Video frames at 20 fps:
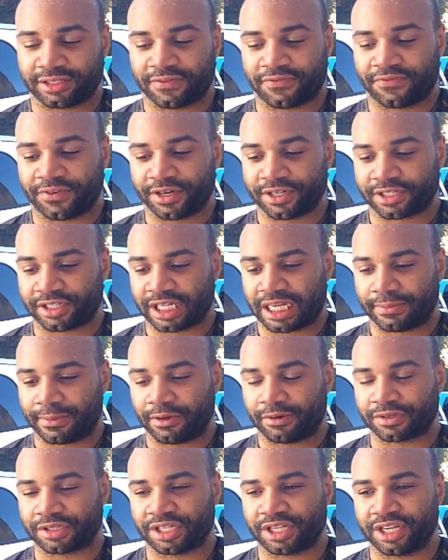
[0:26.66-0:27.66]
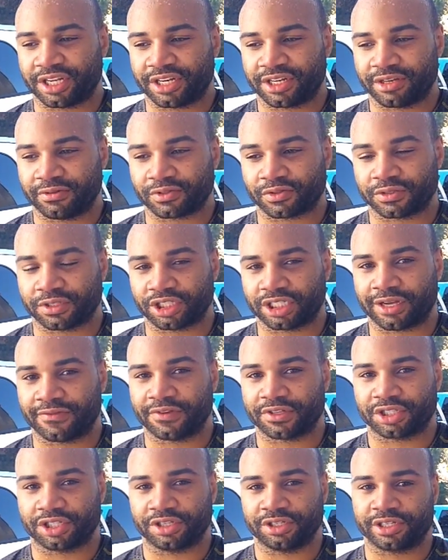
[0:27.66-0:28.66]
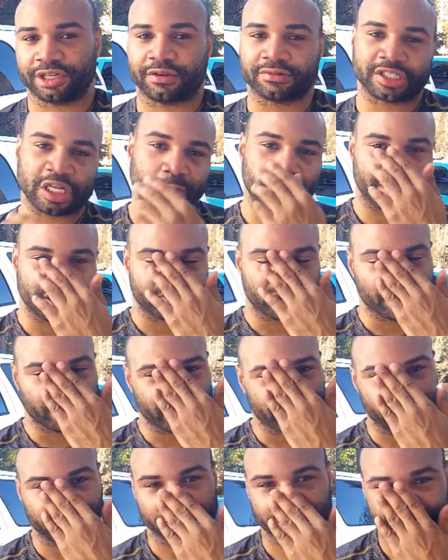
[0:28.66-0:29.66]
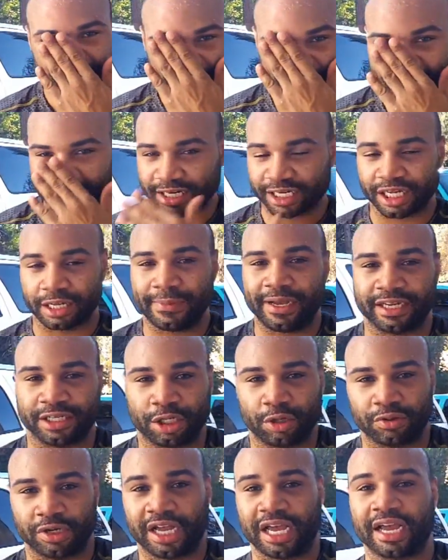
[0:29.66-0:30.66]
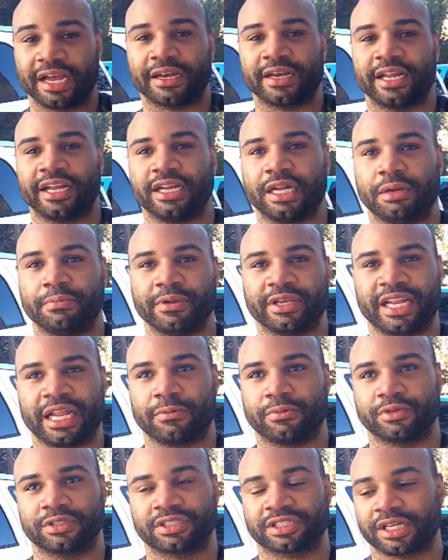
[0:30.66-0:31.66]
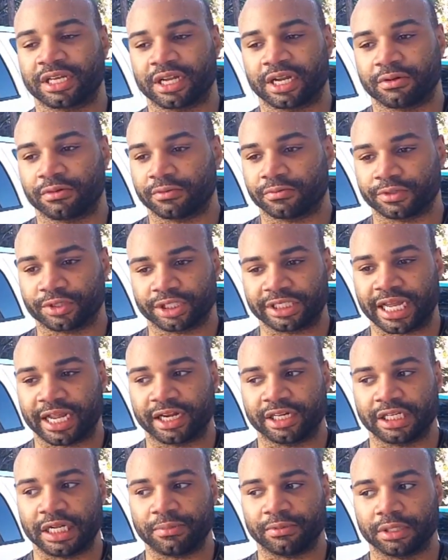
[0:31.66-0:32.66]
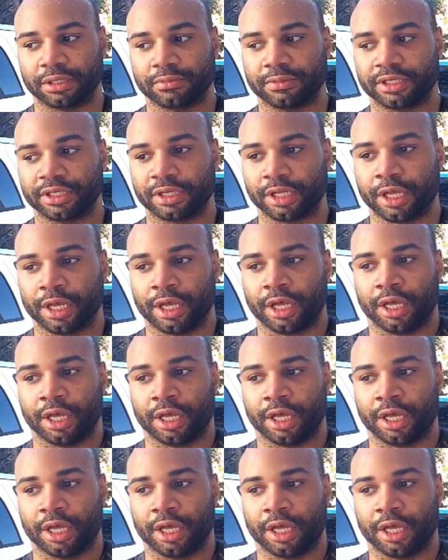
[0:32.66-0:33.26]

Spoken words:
Actually, the first time I was here, it was with Chavez Jr. I was helping him get ready for a fight back in 09. And me and Abel just kind of chatting it up a little bit.